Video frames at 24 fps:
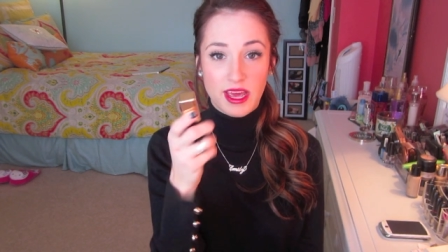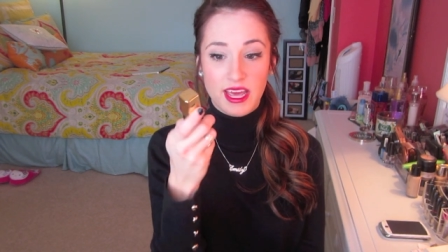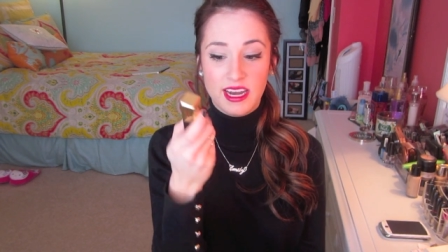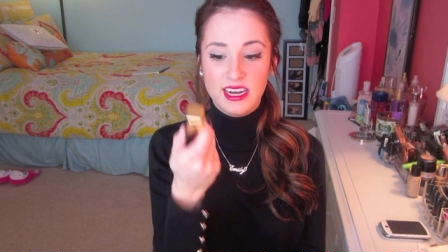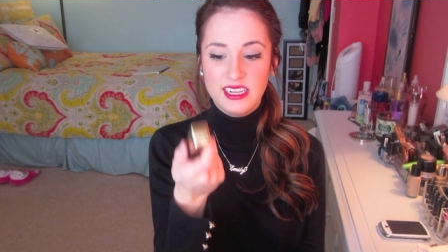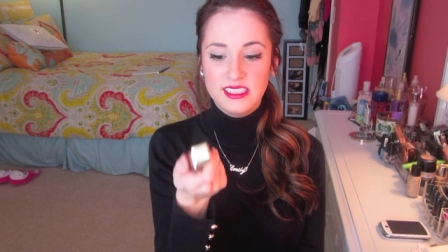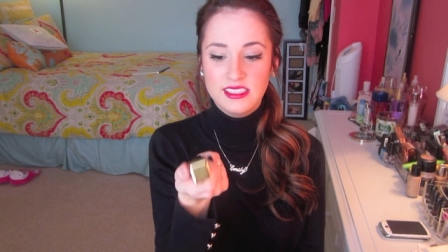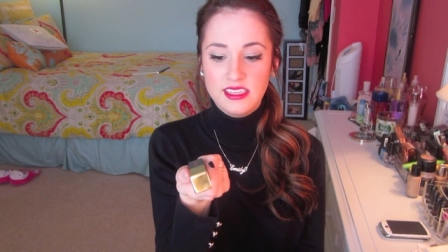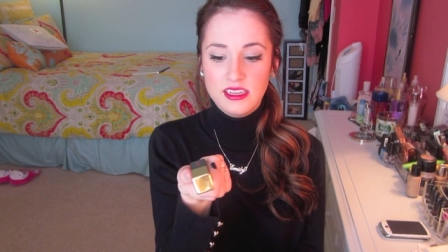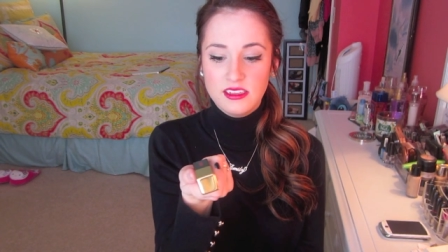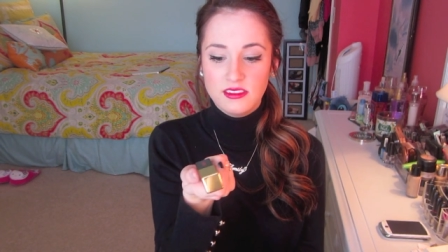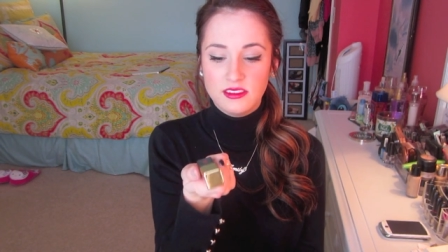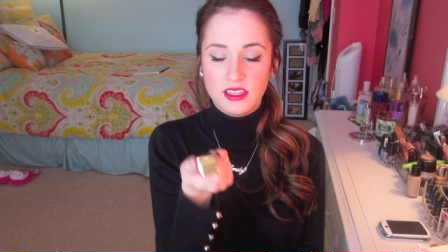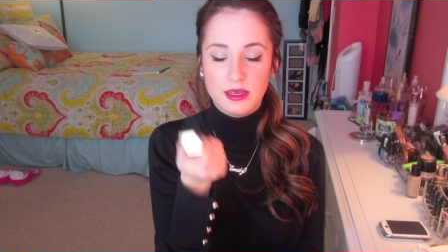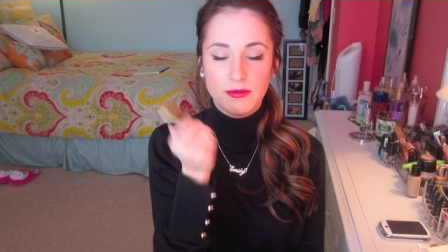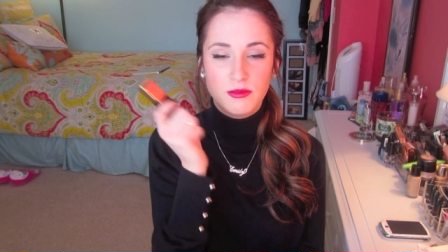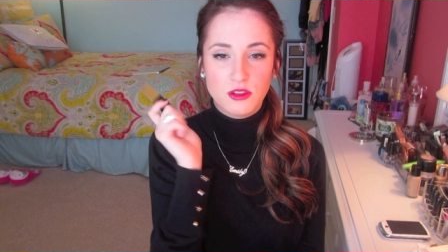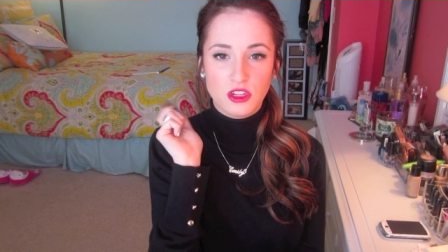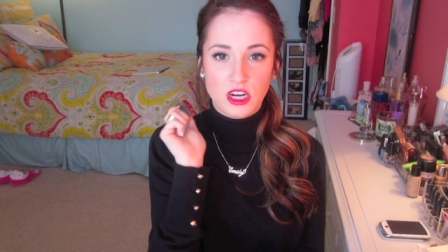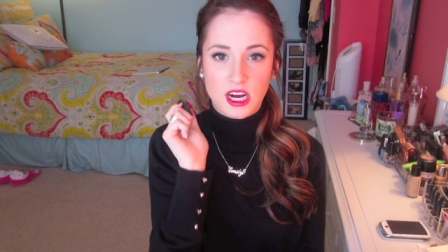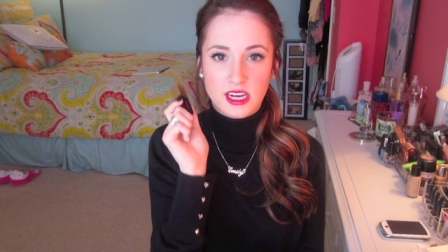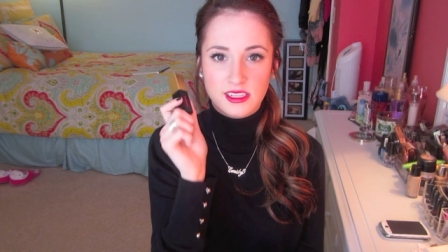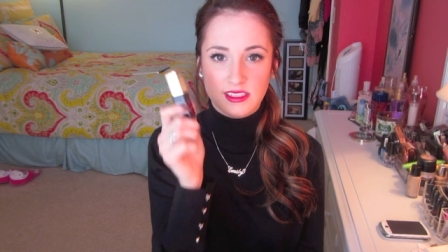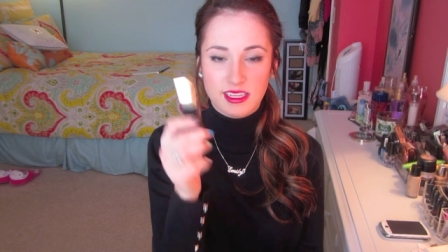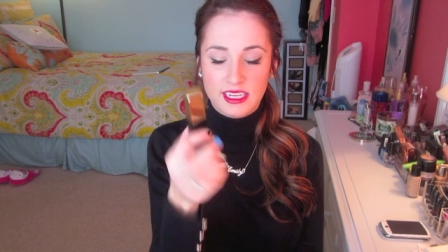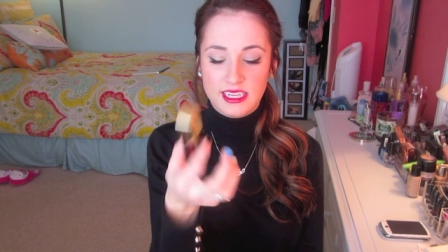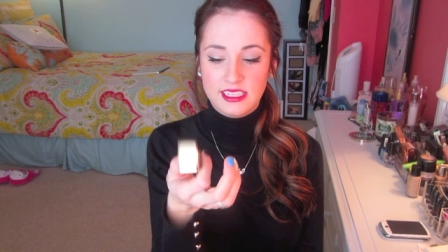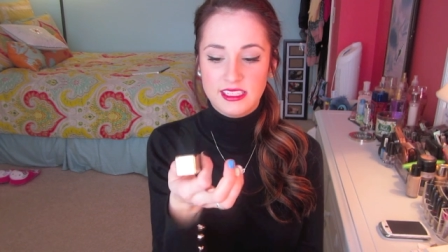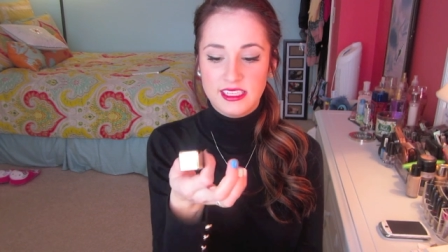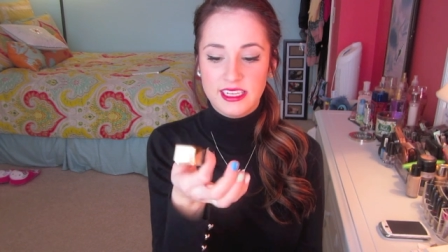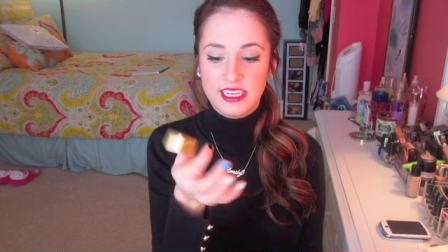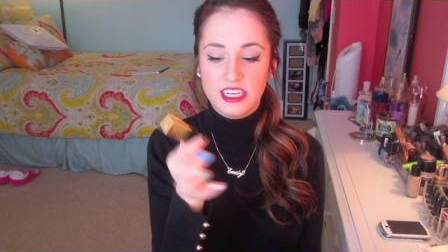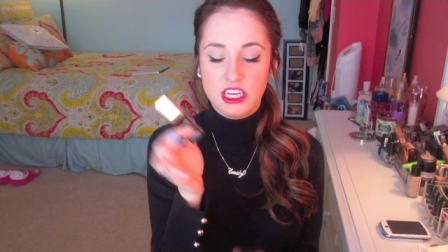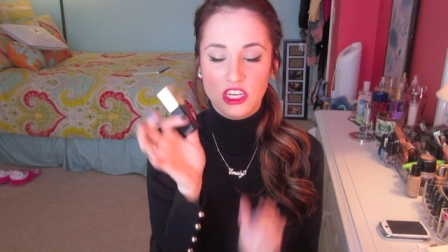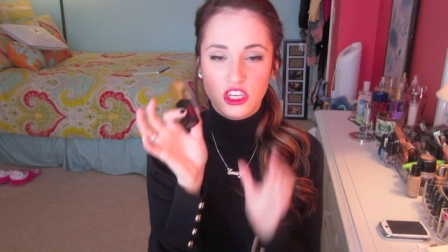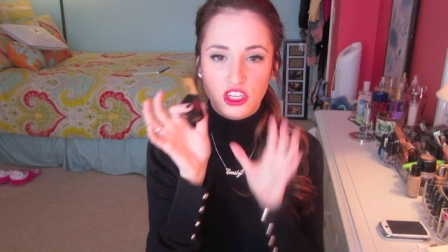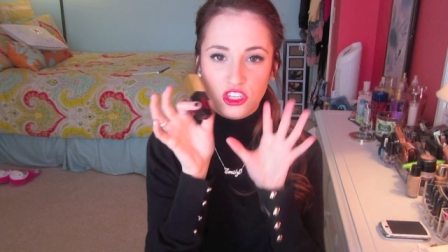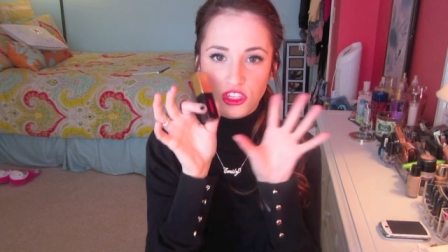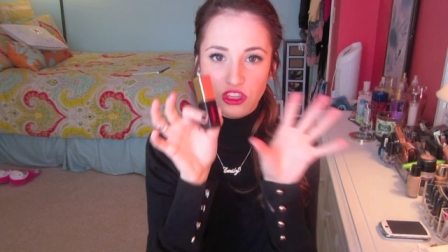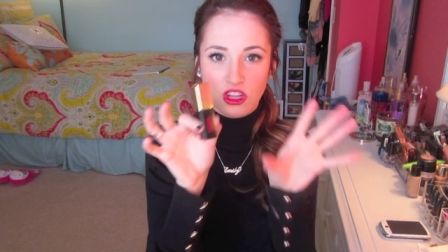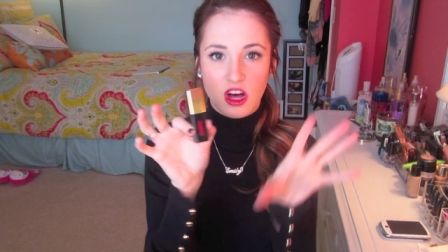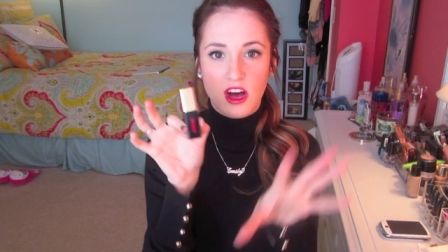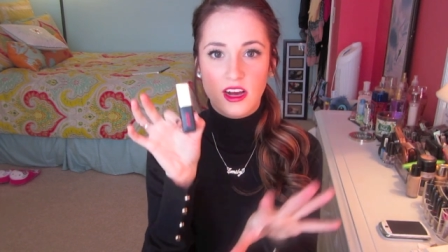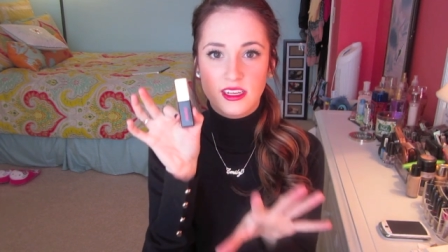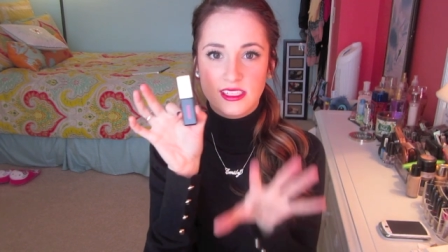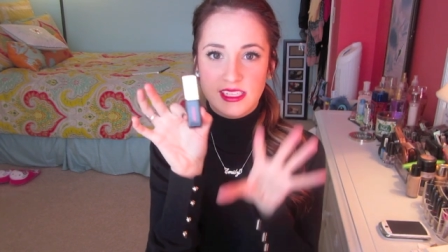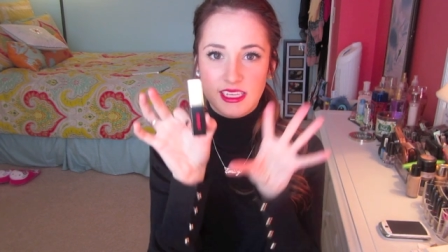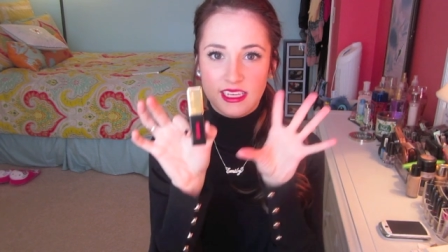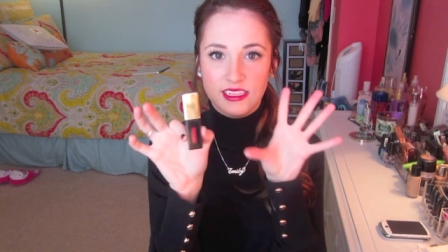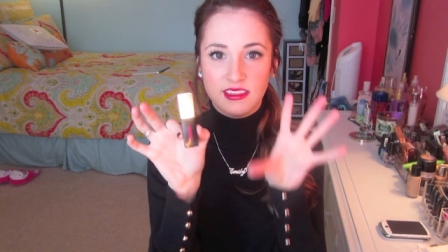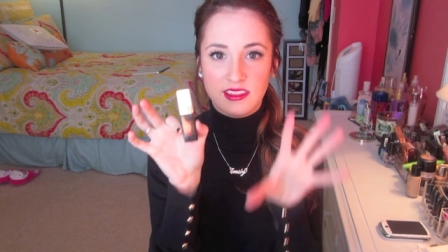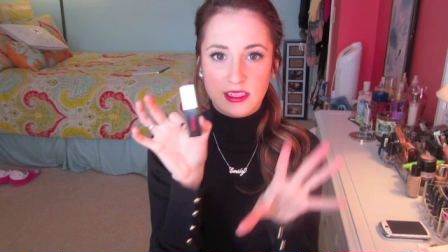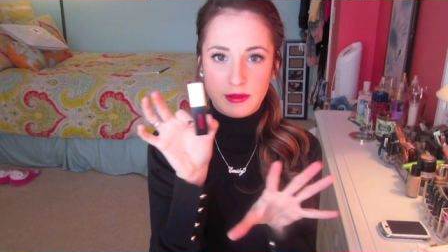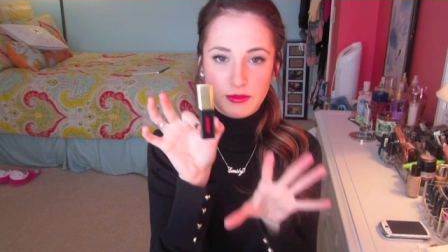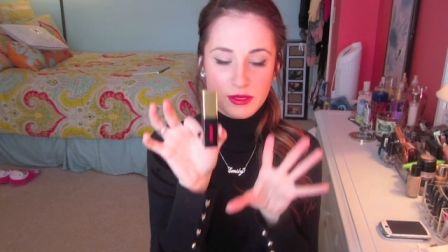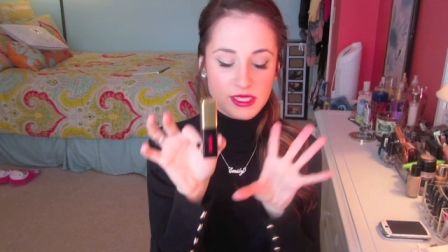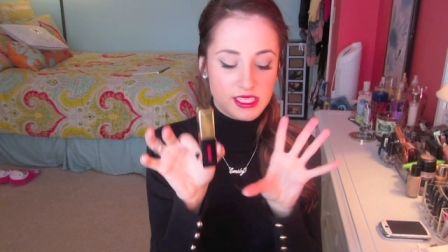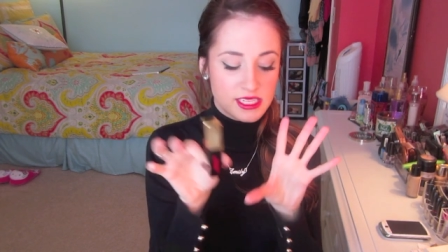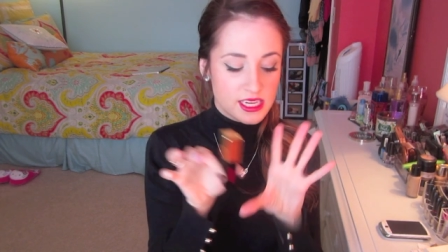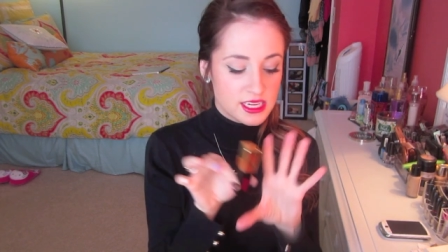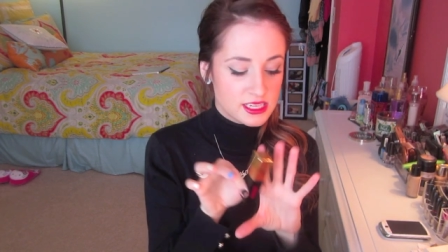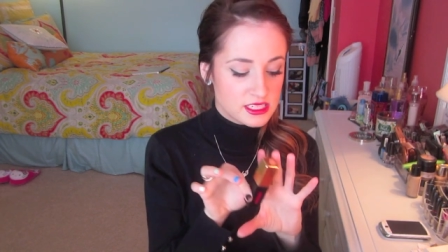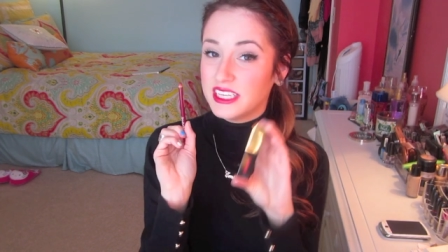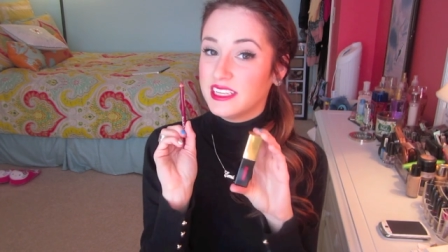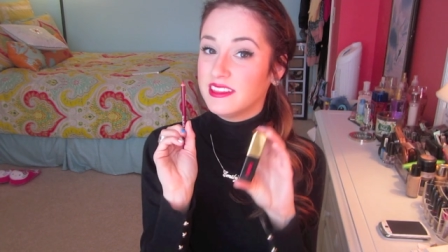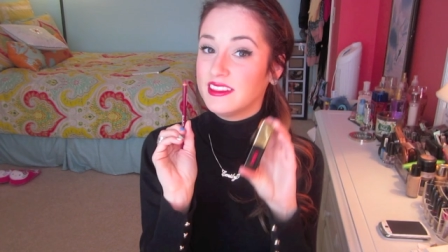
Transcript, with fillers: And it's a lip gloss. Like it's like a glossy lipstick.